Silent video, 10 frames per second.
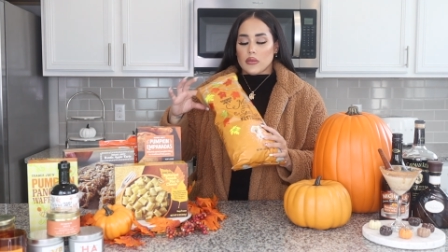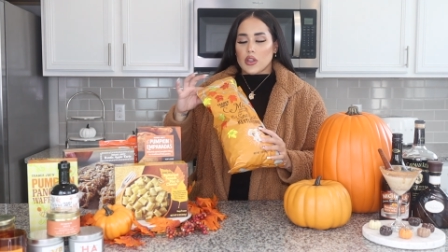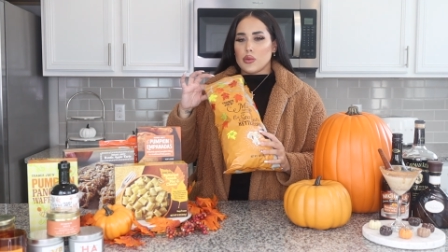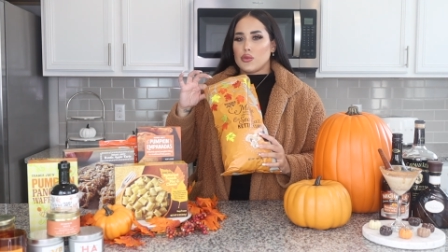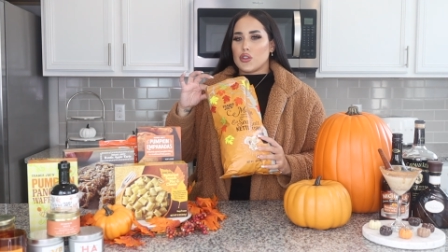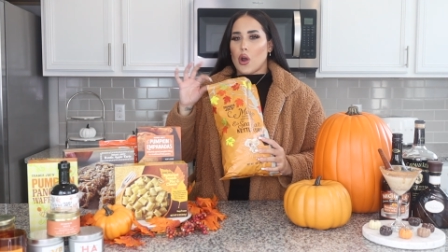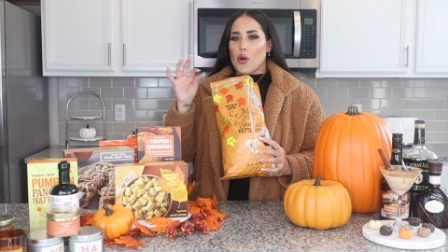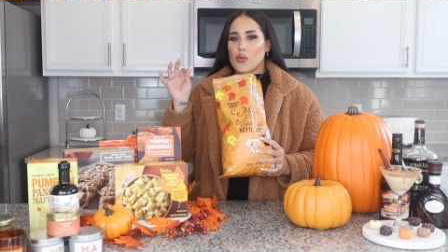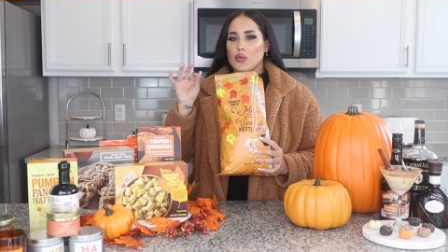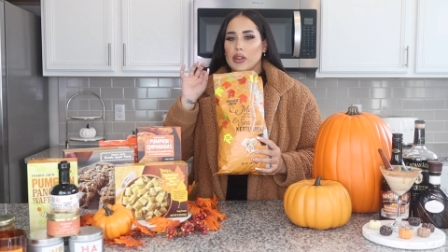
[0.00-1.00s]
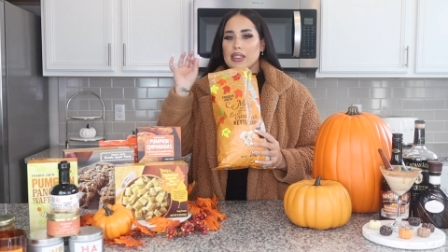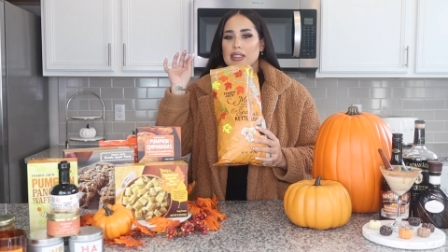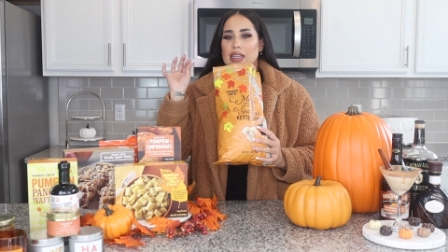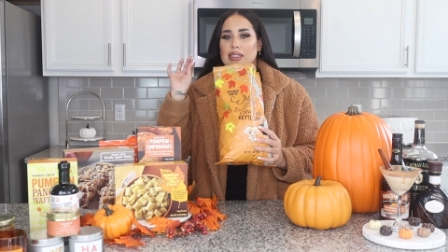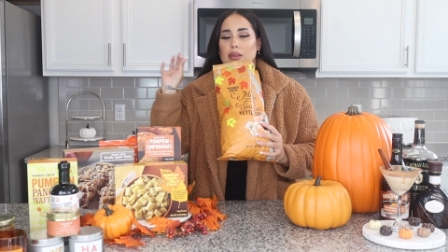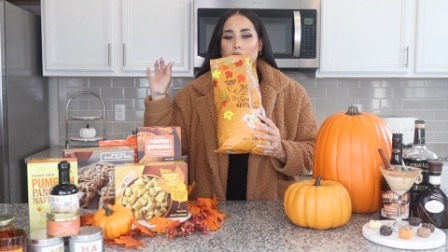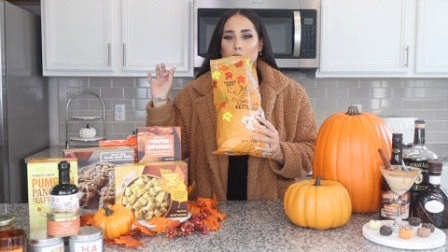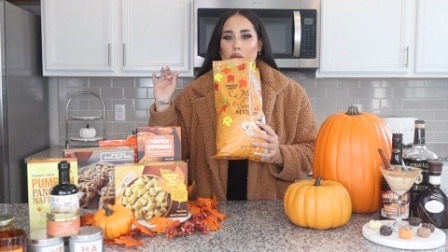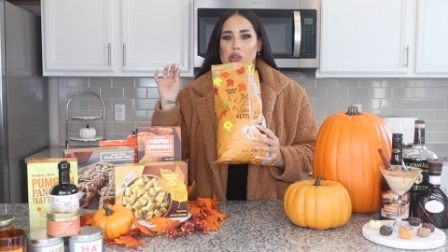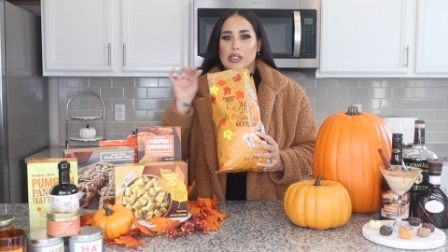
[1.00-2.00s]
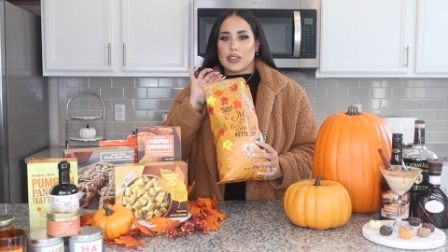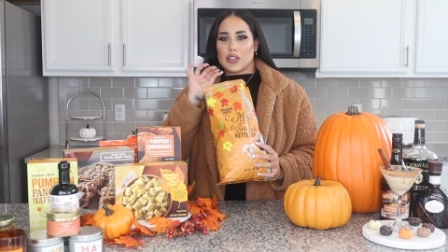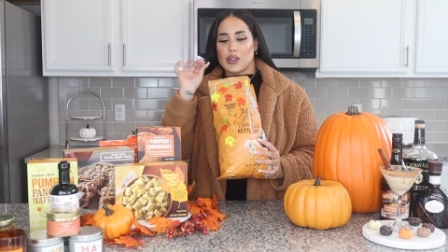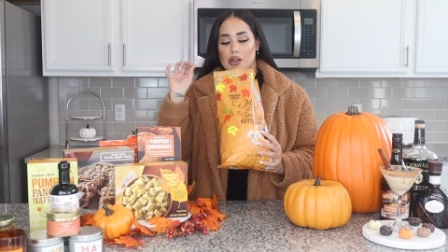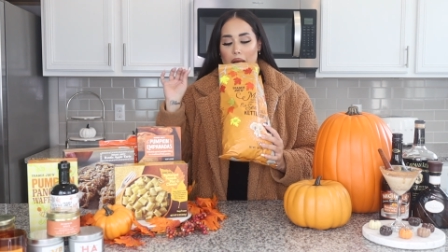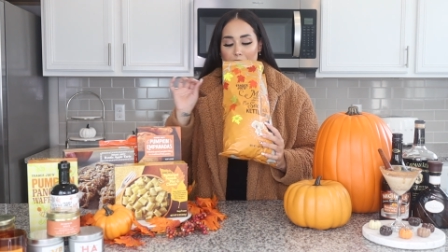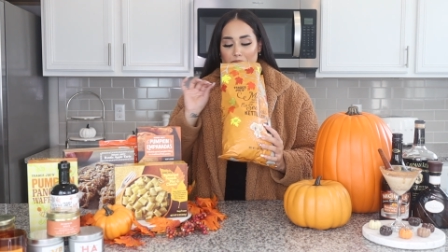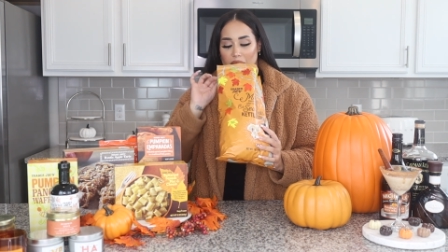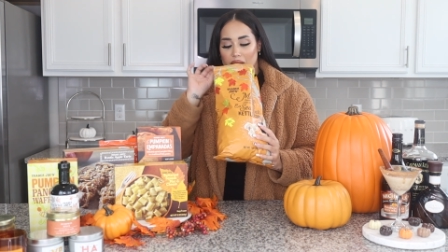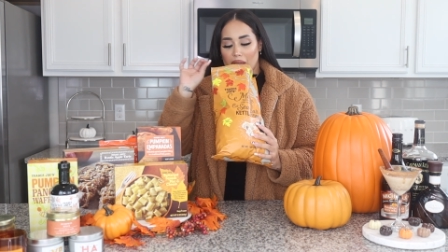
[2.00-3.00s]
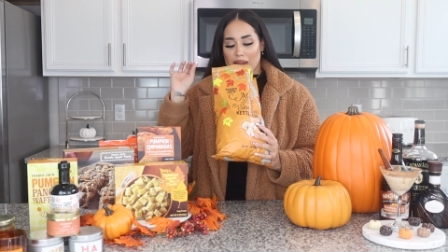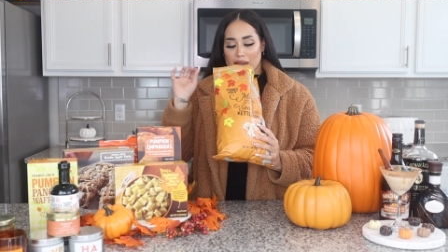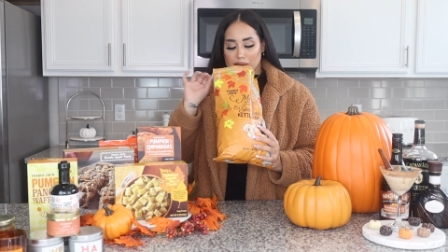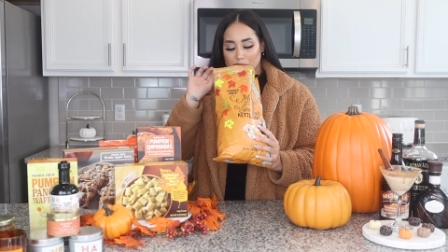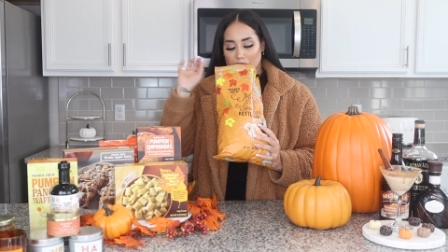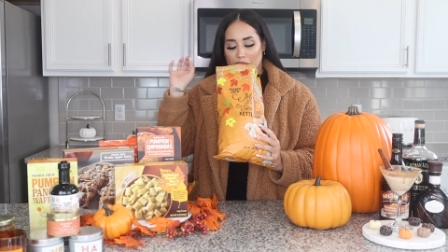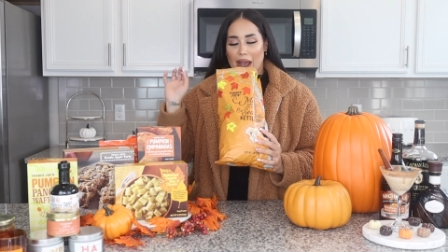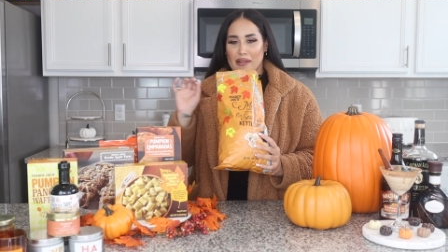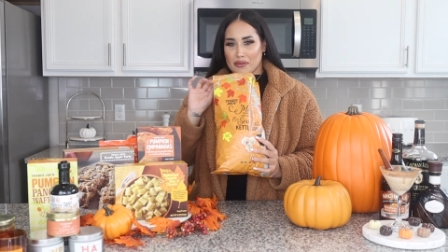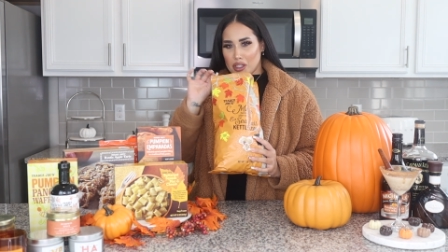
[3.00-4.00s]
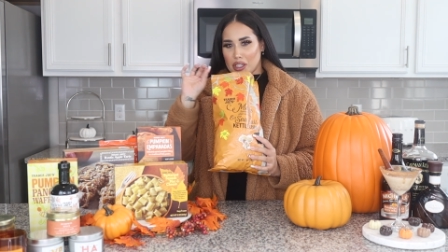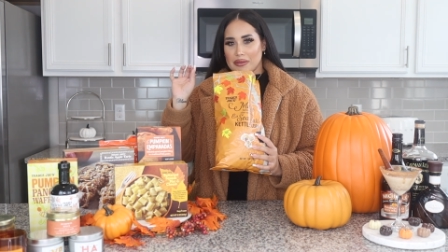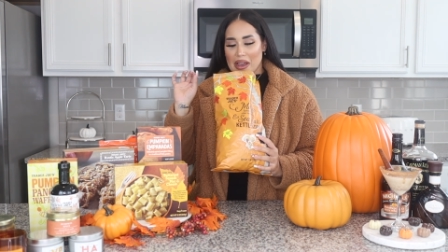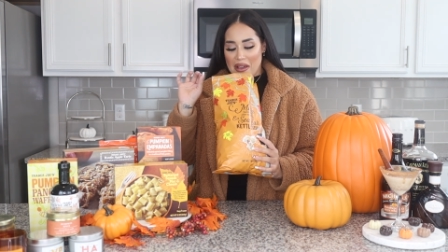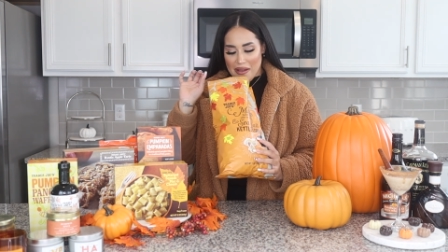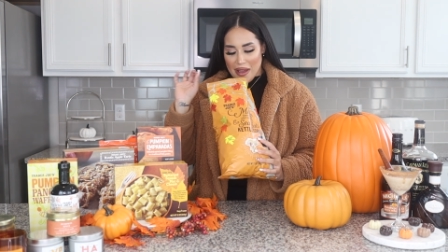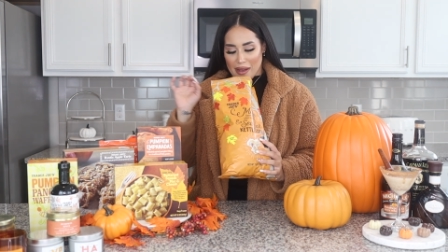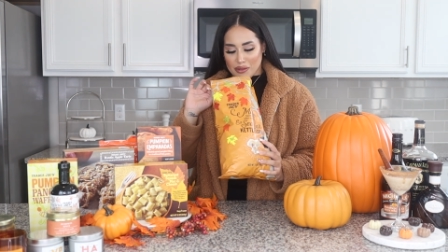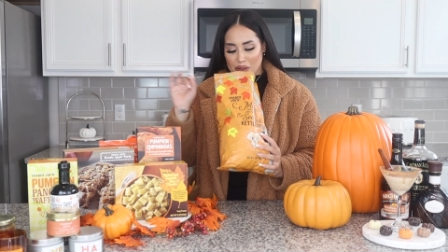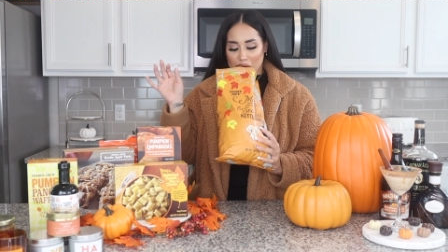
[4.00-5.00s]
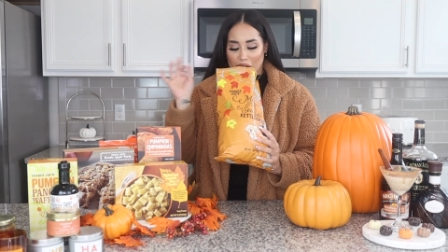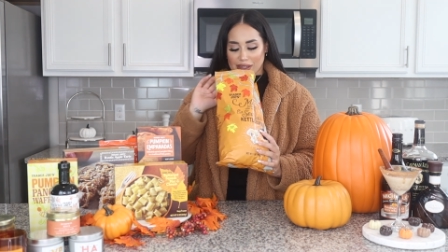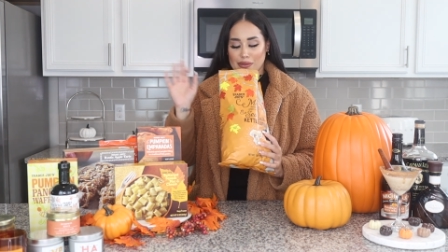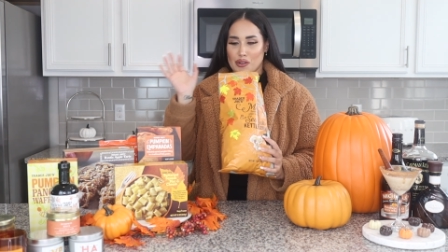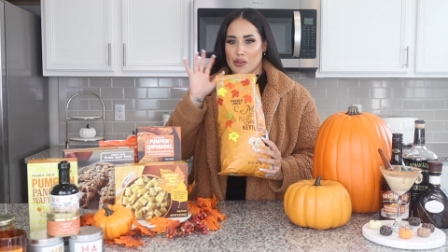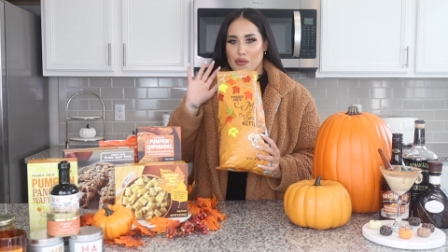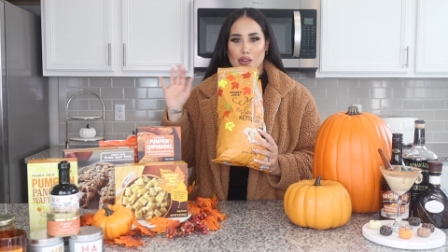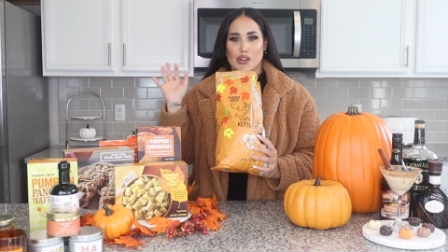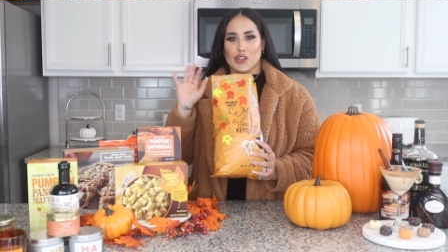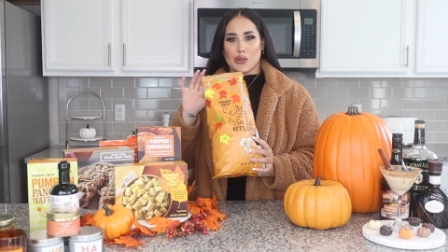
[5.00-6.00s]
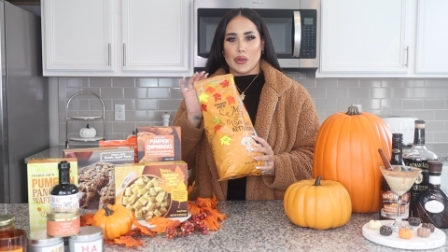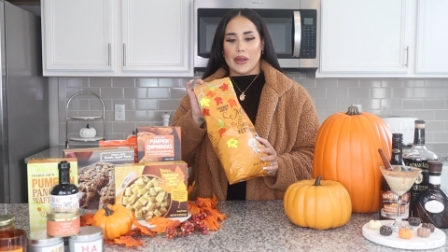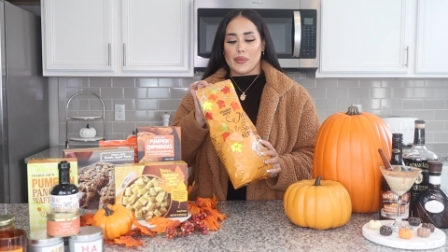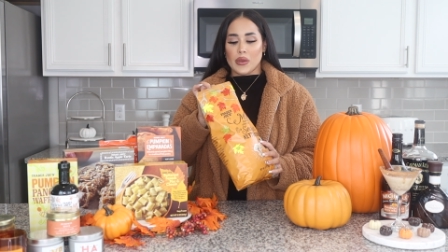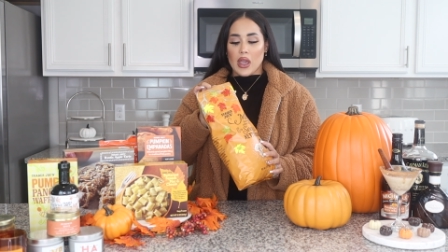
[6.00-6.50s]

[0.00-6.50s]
you don't really taste the maple until like after, after the fact, after you've already chewed it.